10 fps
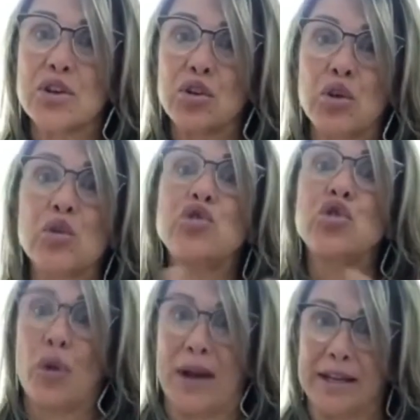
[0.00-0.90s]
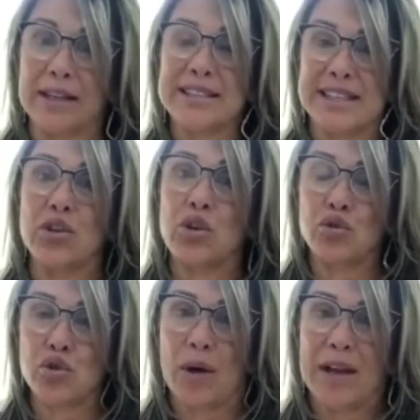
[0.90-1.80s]
You join, listen, you
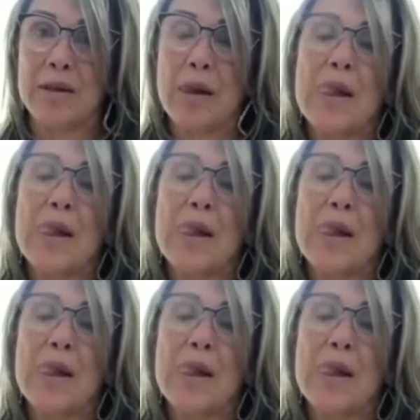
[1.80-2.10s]
join,